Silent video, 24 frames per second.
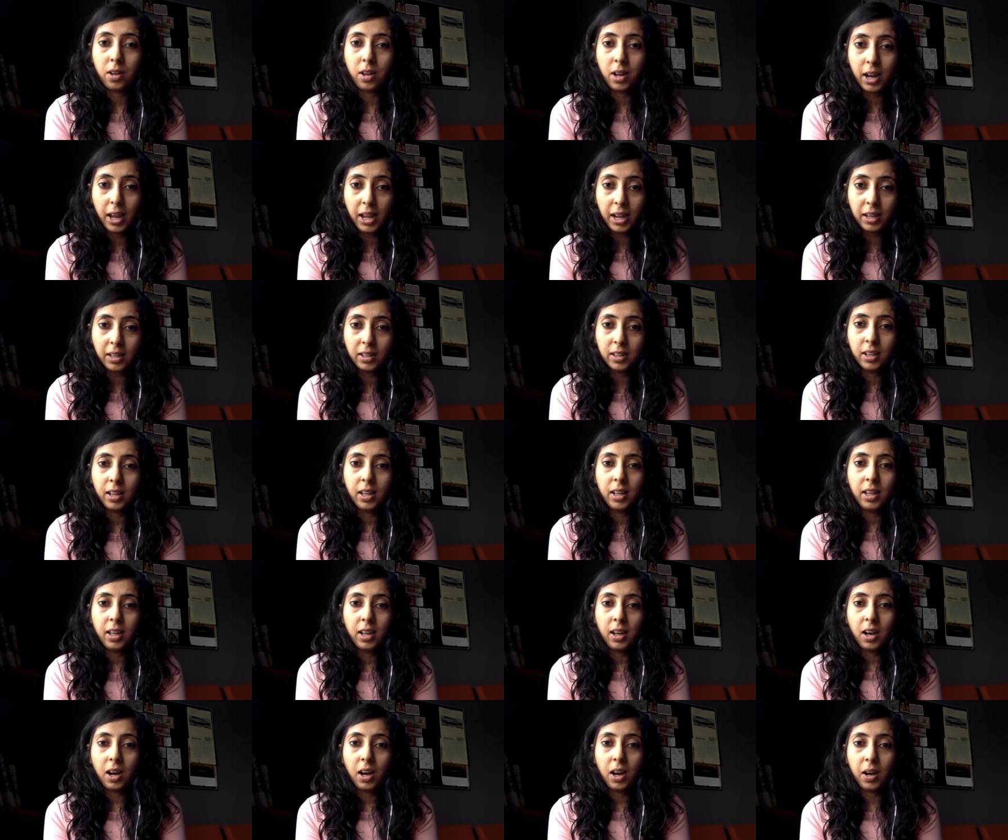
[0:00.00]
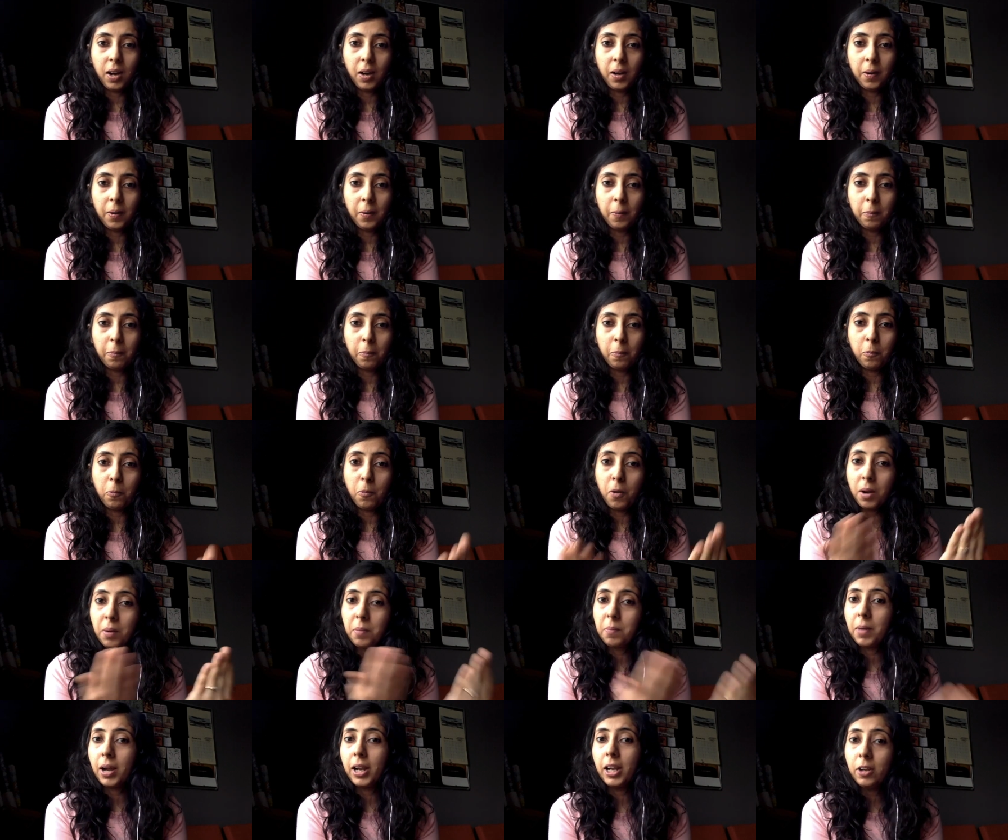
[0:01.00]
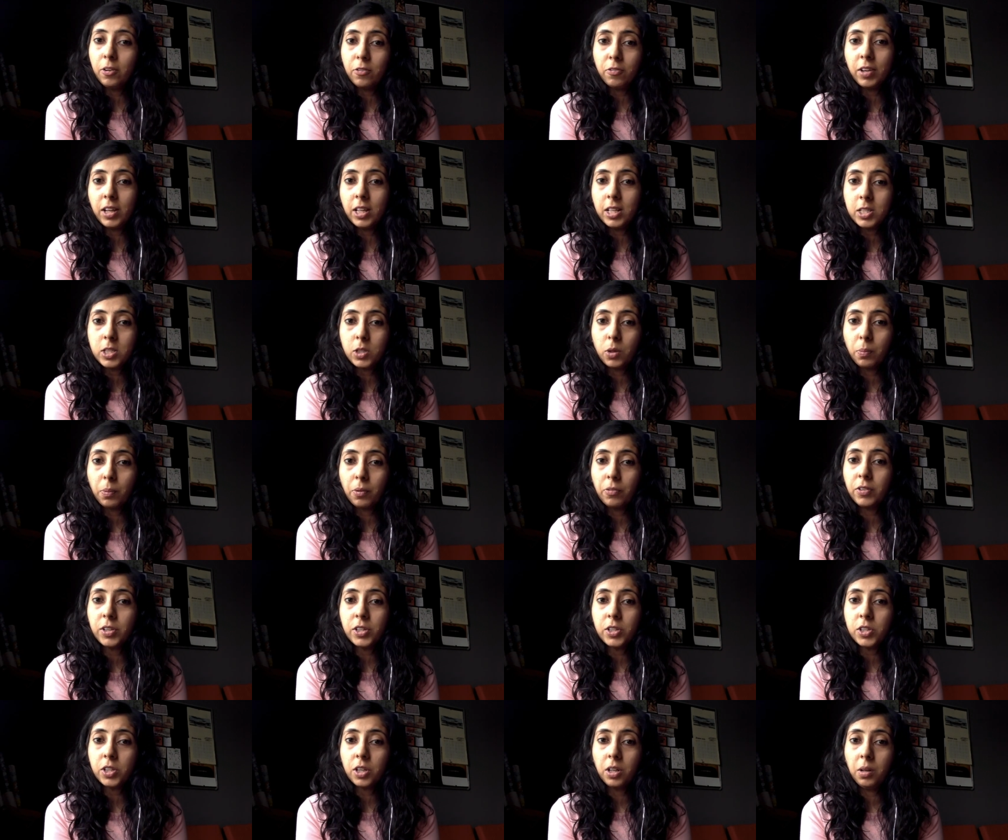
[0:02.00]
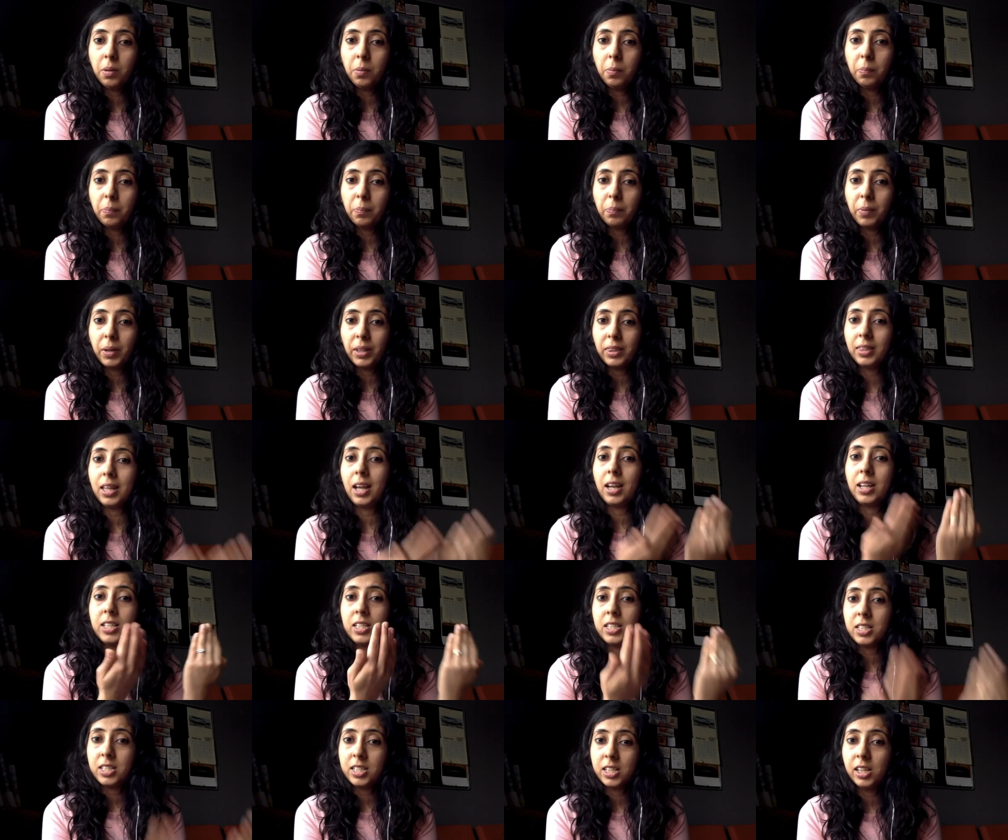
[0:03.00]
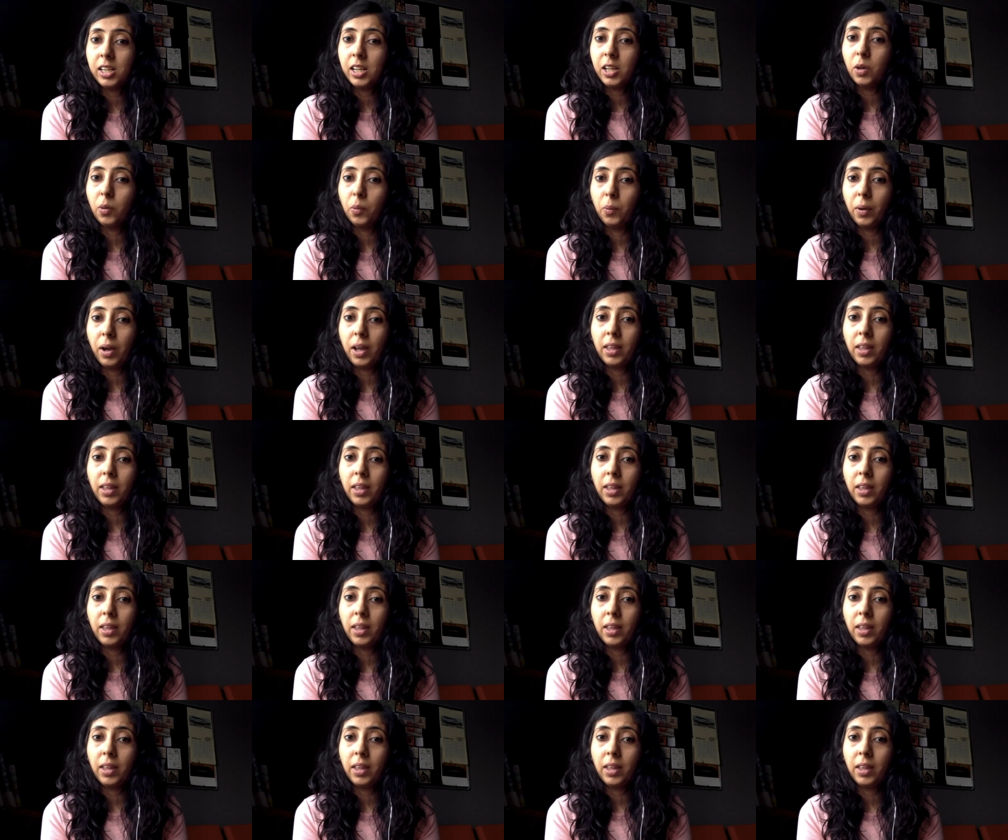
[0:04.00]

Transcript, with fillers: right? Uh, one might feel superficial, but that is still you.